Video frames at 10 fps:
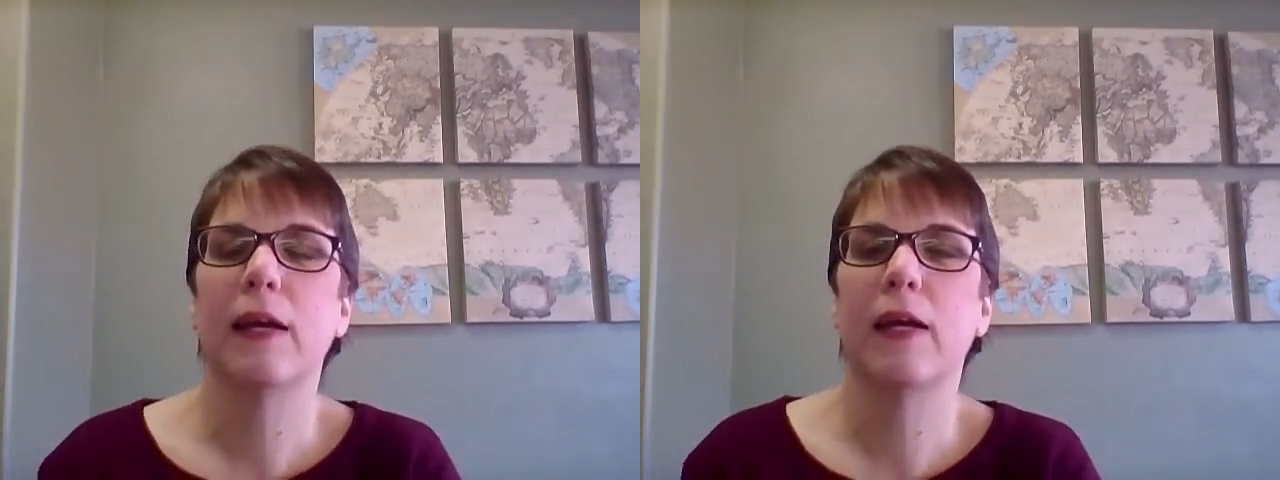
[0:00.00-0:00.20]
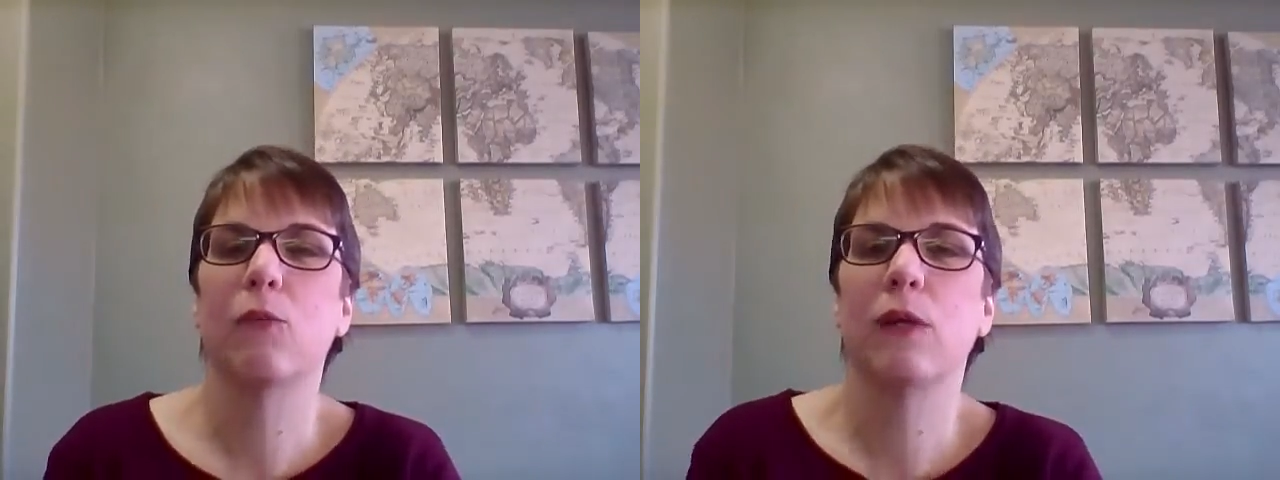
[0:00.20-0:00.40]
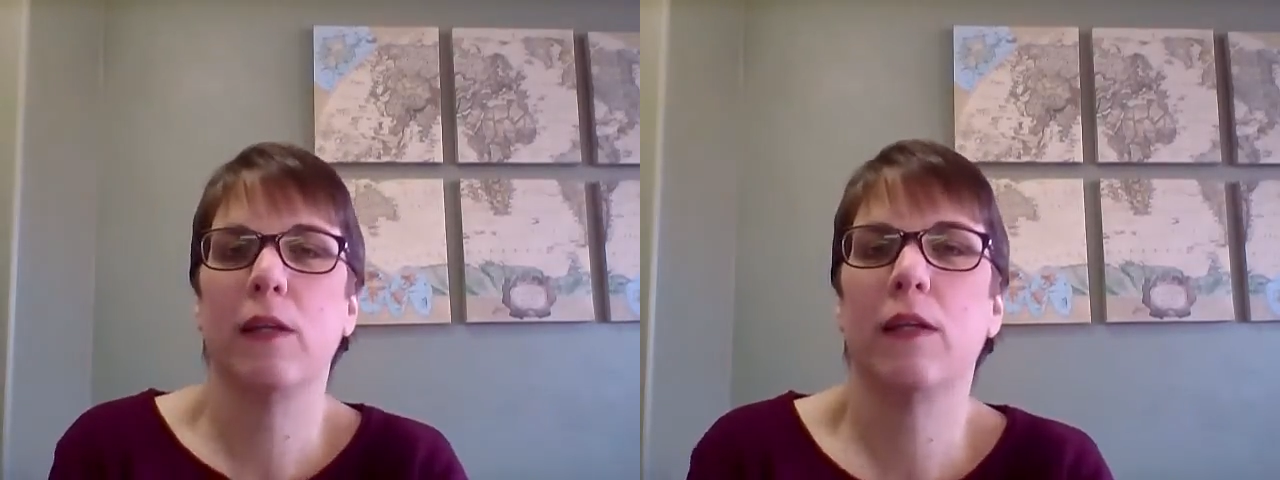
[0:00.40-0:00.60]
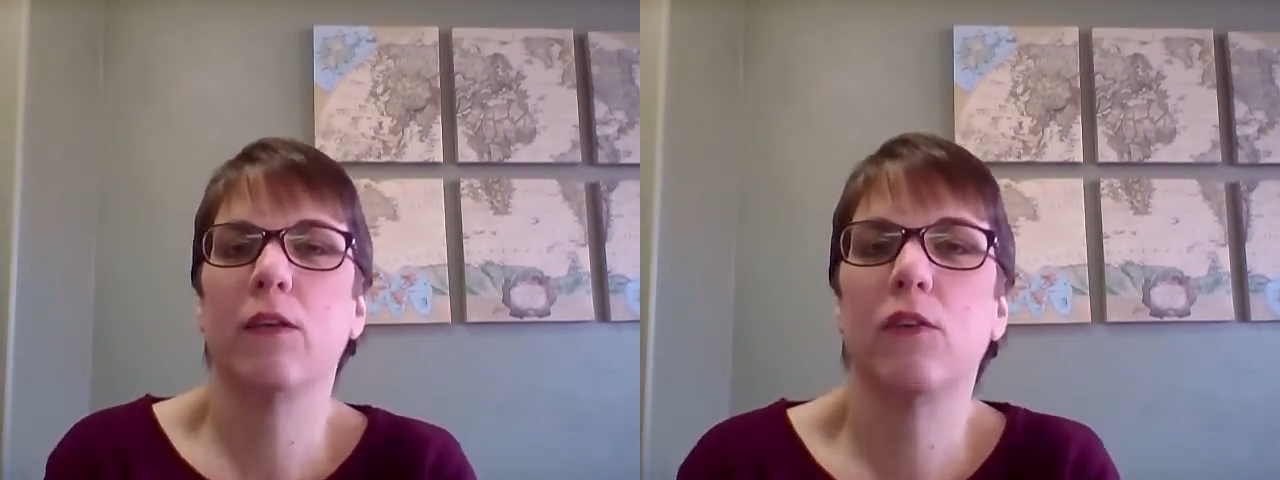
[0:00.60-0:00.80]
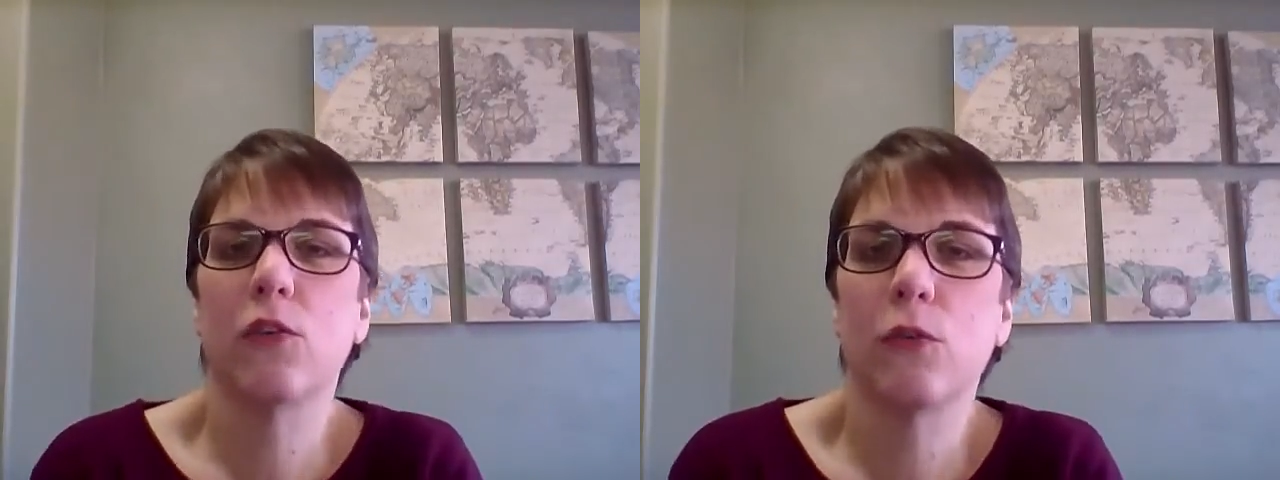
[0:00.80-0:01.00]
and we
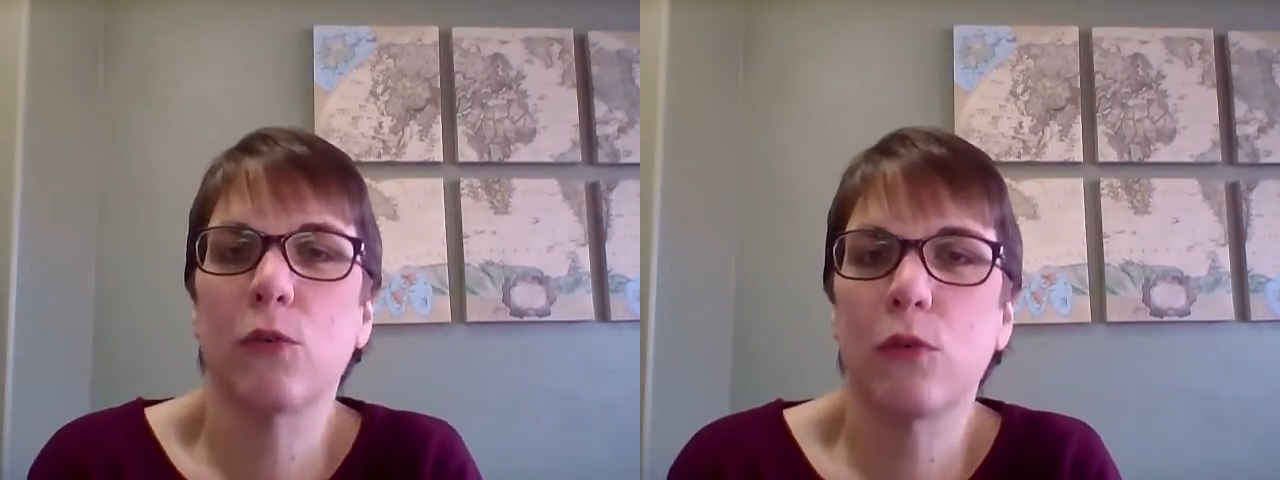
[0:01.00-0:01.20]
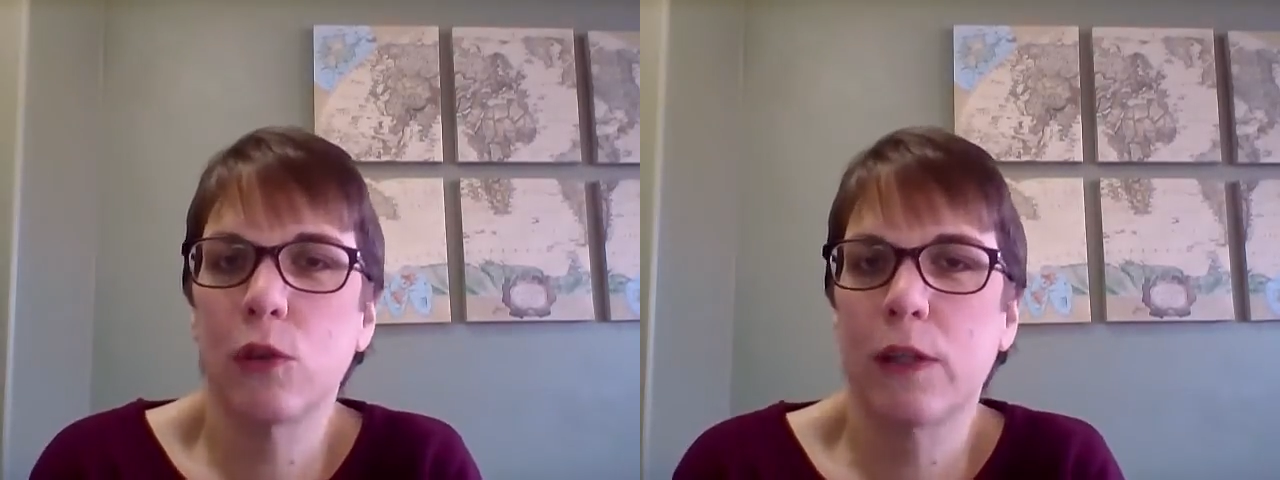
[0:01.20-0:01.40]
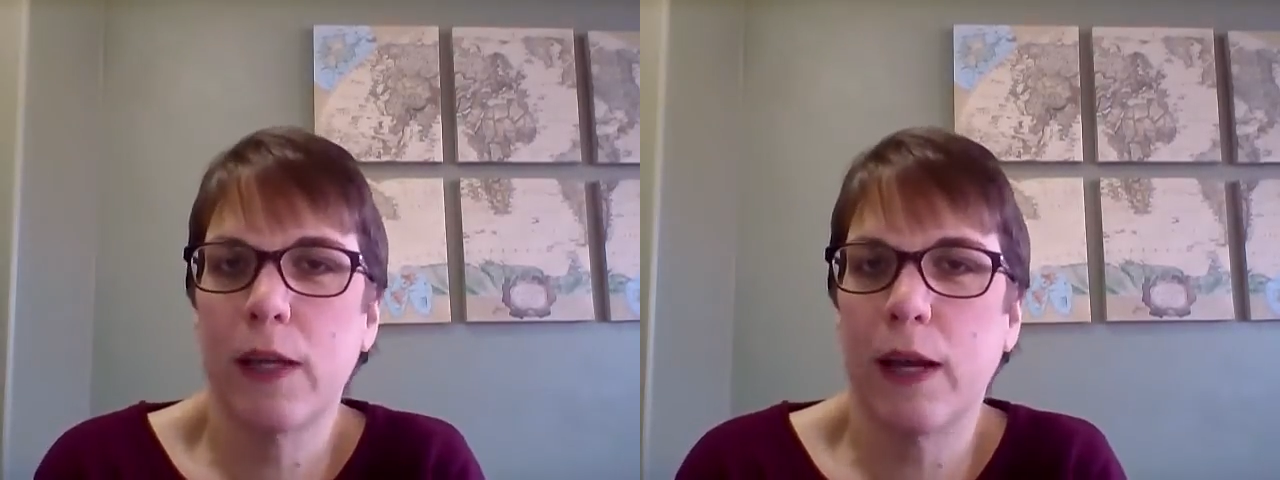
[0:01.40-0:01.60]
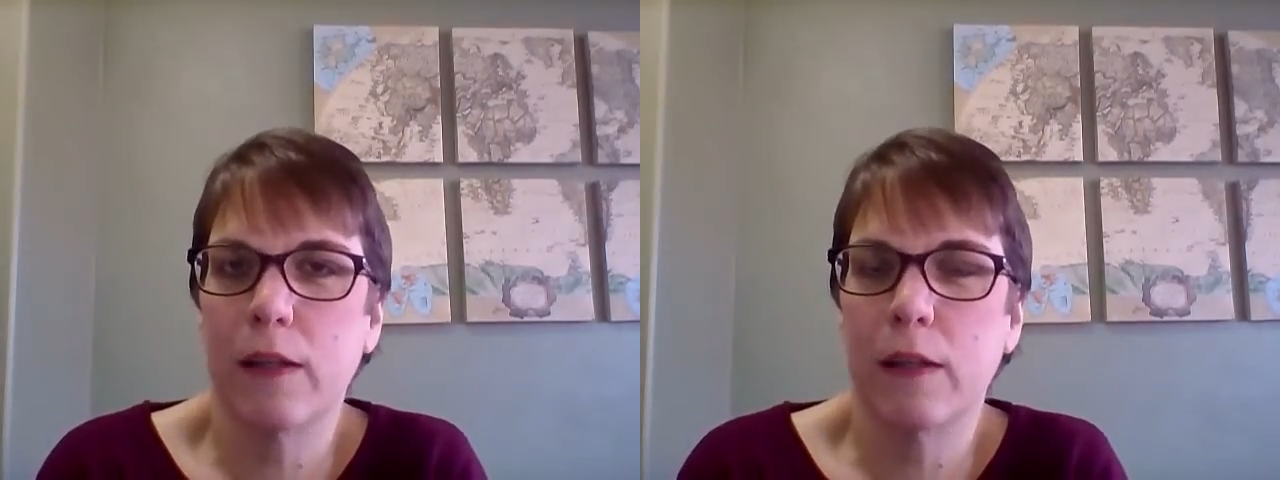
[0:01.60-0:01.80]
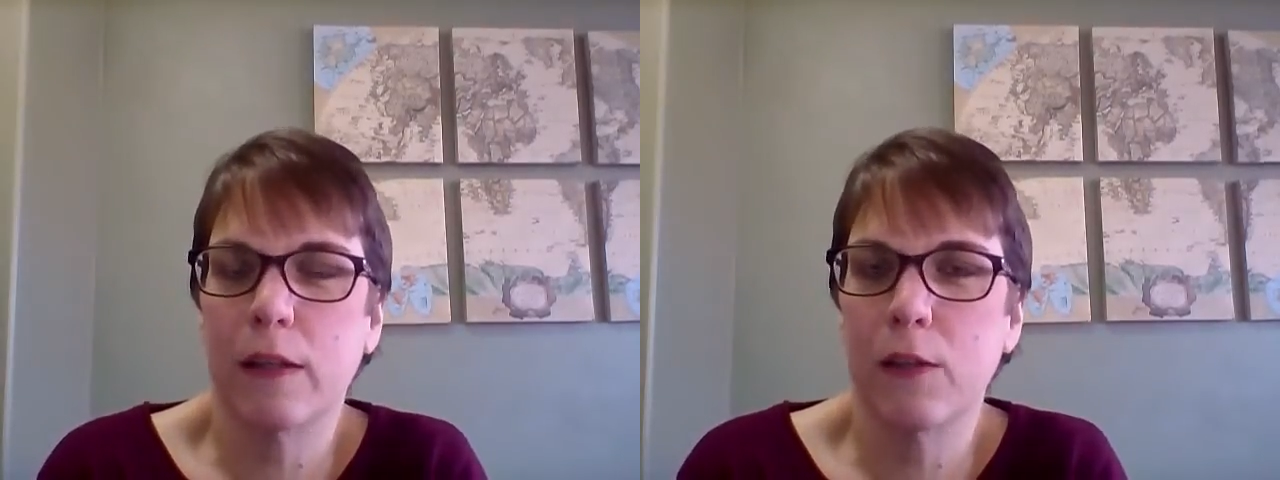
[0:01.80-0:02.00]
need to look
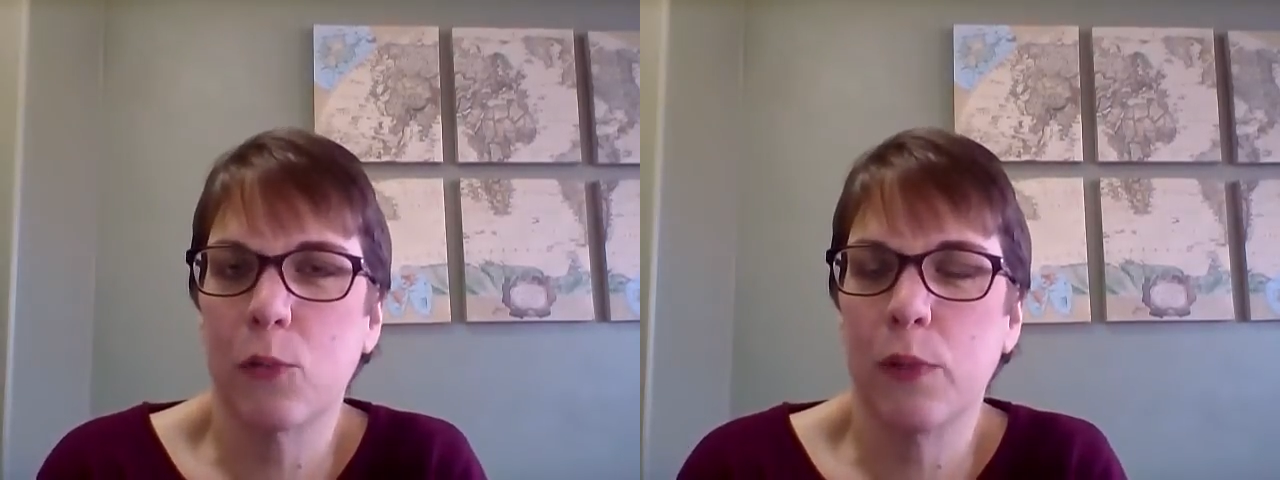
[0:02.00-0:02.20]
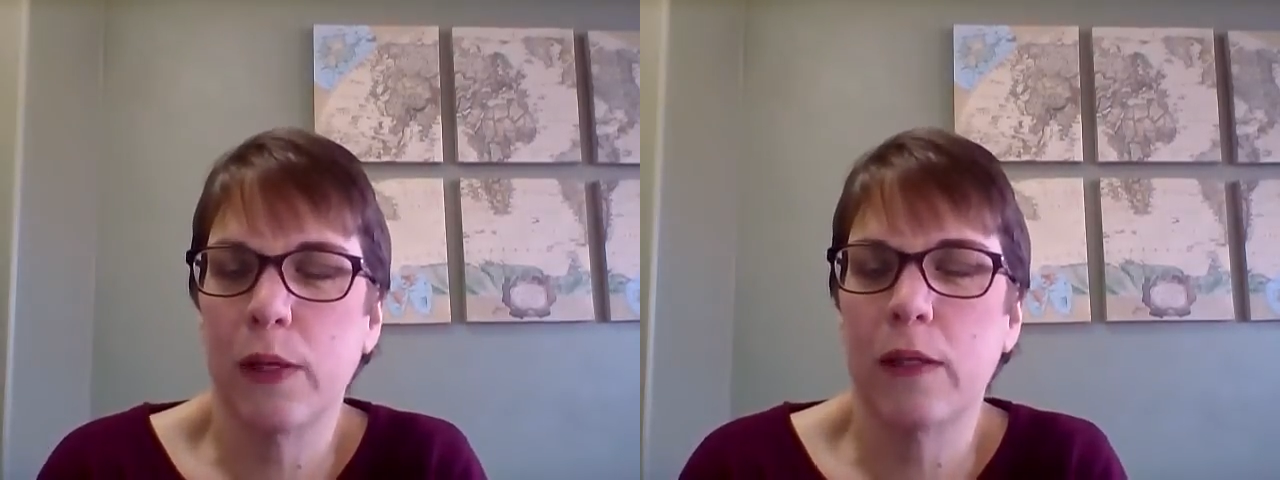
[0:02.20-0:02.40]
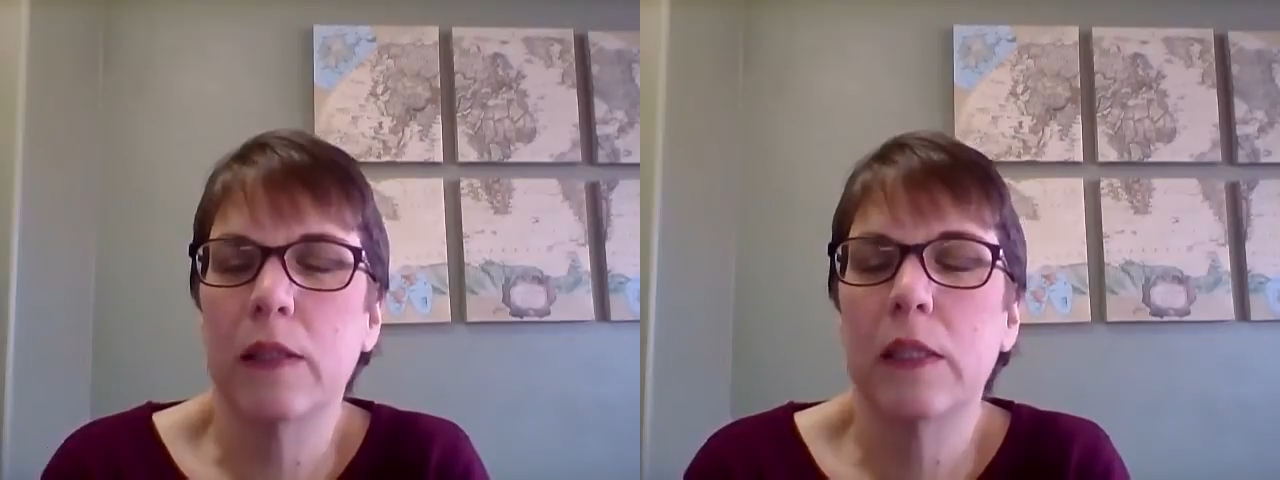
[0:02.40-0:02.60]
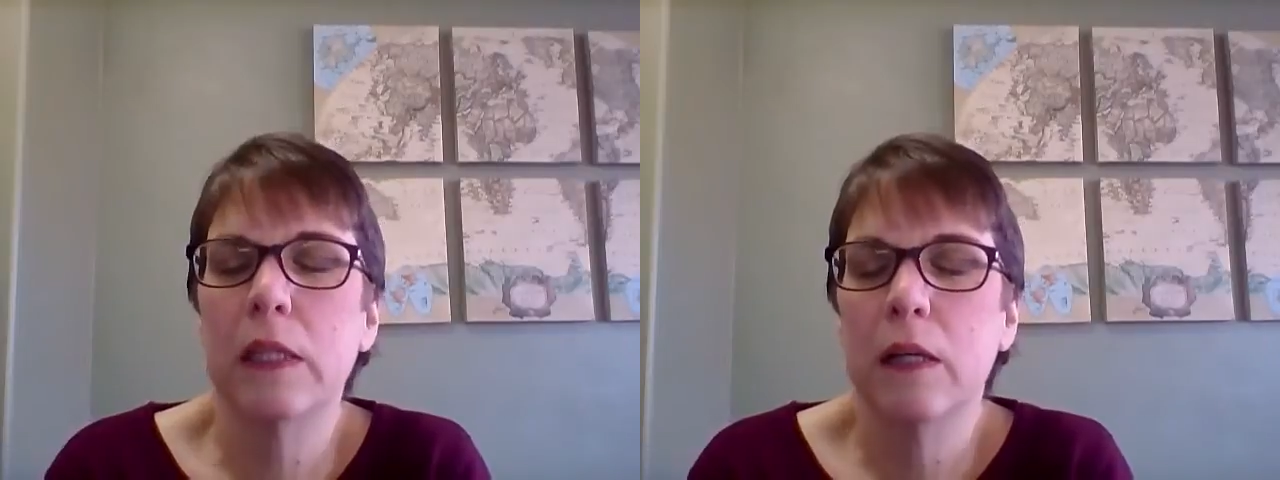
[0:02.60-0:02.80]
at a little bit.